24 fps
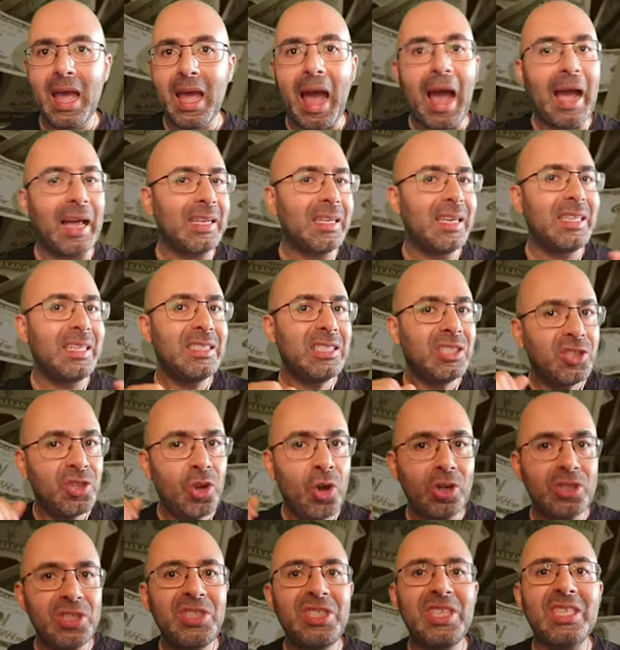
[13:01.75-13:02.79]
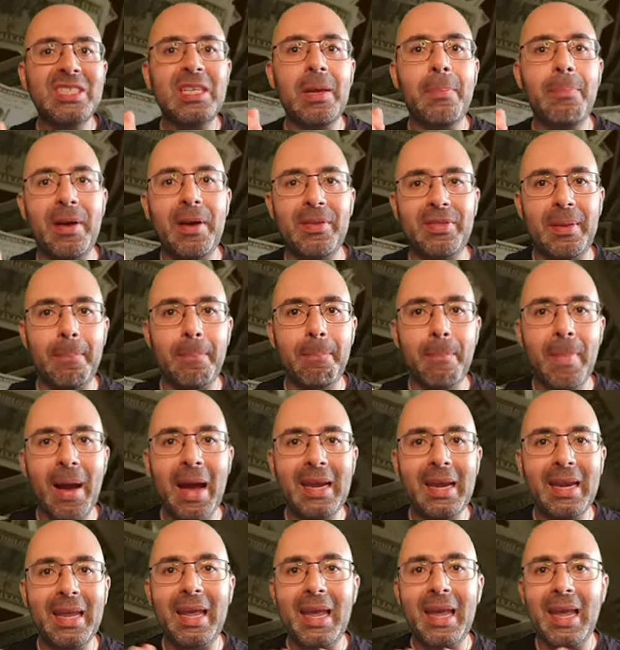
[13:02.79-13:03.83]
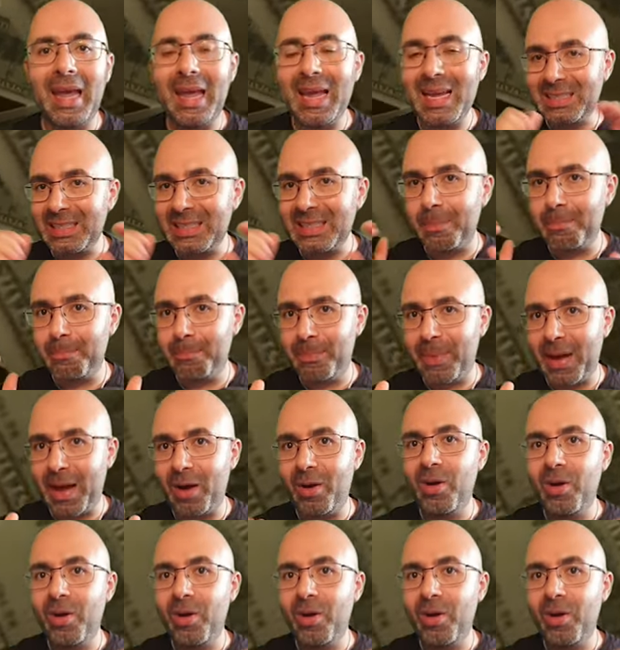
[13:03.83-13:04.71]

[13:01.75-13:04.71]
And it's not just about the money, it's about